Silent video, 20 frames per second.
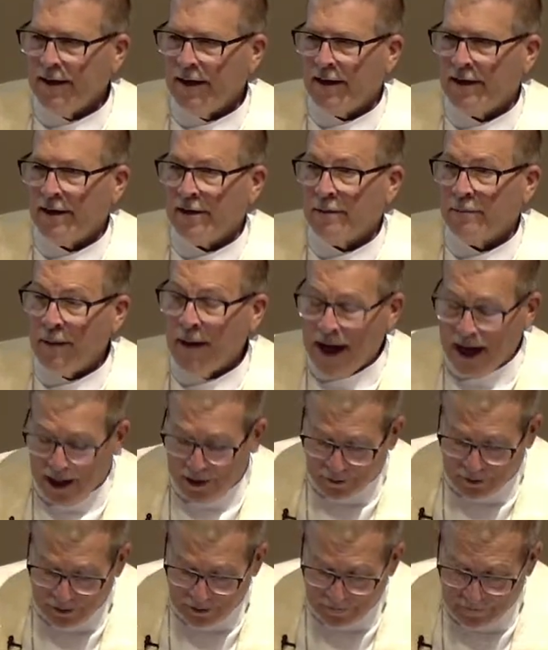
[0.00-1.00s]
And in the
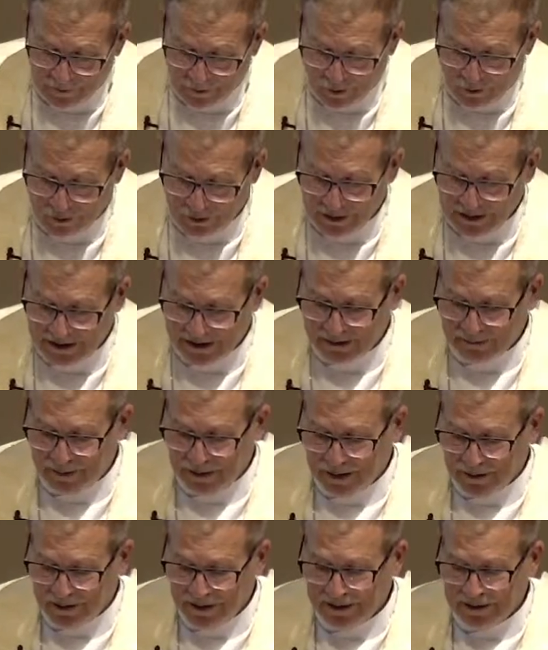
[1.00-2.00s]
power of the Holy
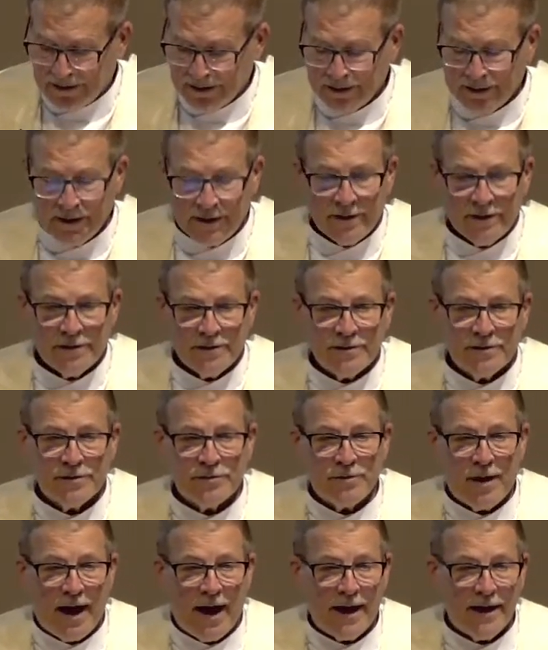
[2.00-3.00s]
Spirit,
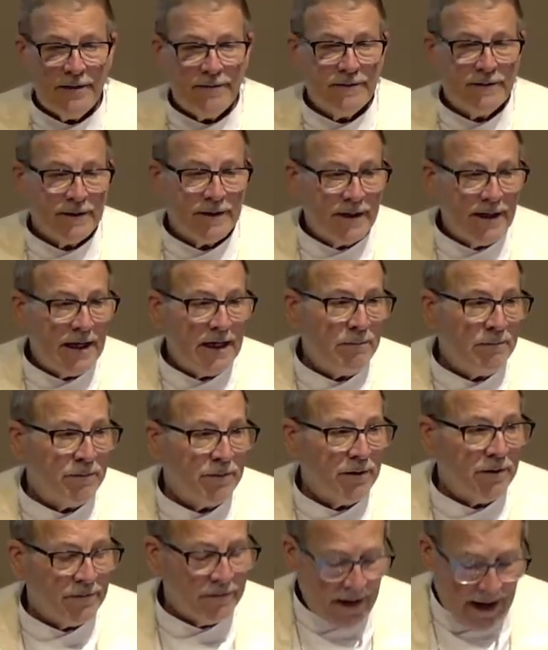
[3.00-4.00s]
strive to keep
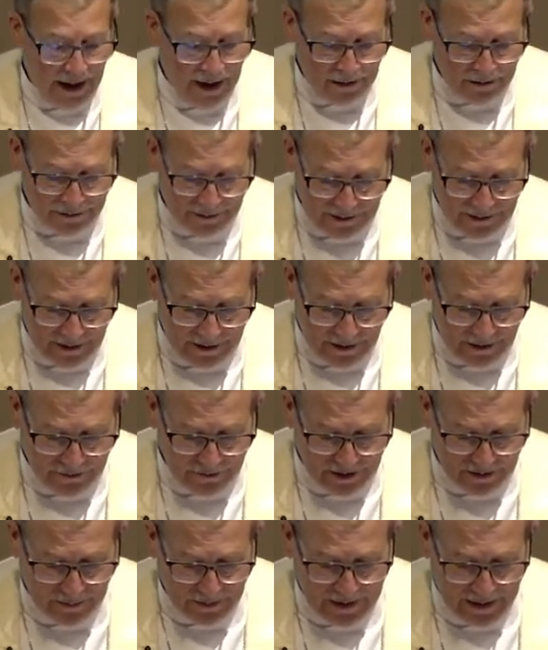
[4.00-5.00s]
the vows that you
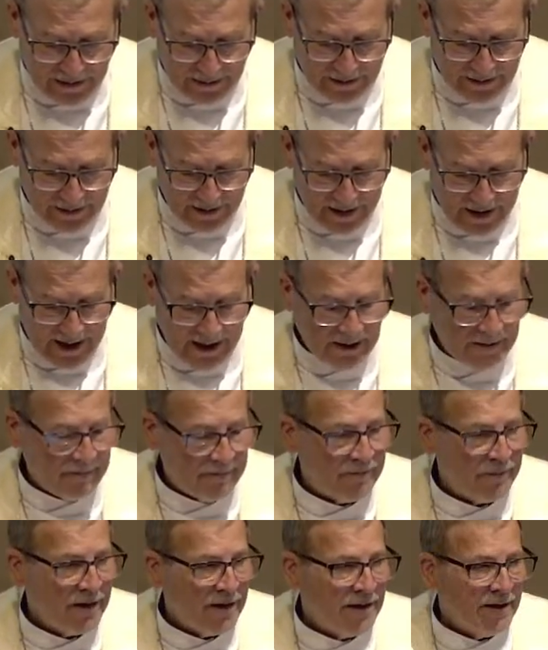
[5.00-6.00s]
speak today.
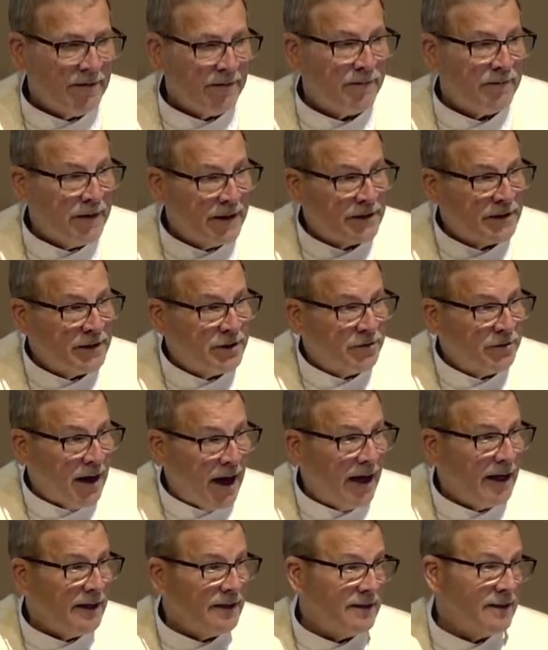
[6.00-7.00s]
Fix your
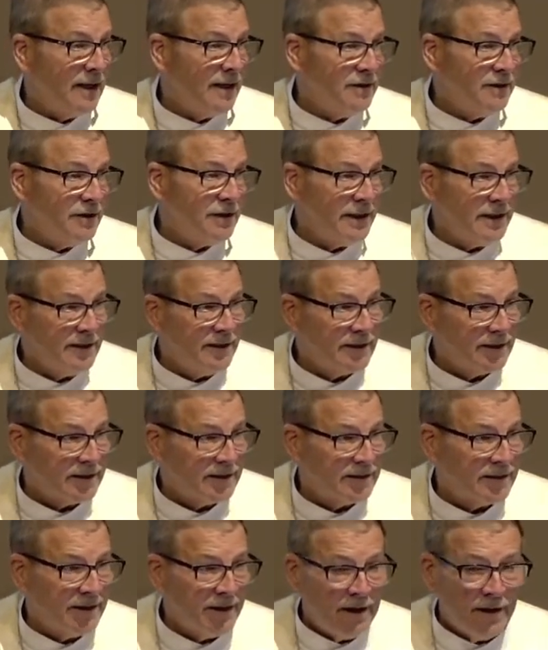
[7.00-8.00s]
eyes on Jesus,
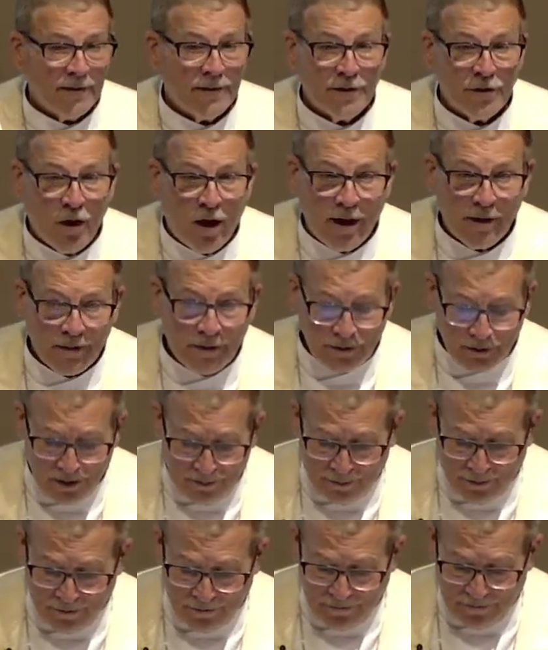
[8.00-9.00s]
the author
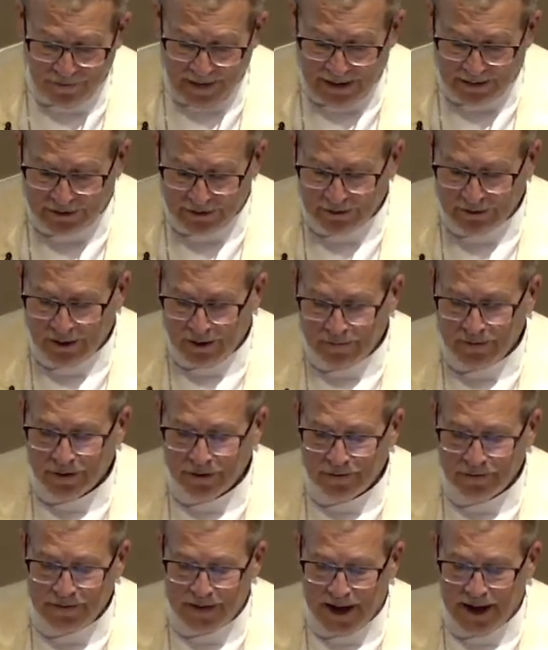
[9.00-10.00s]
and perfecter of
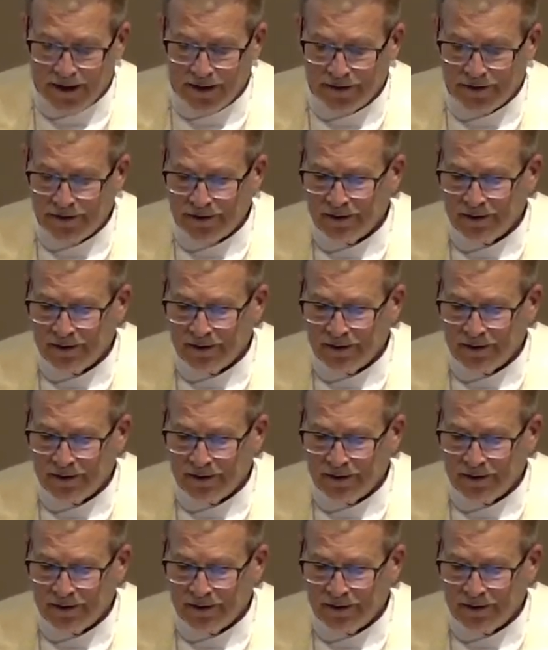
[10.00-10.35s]
your faith,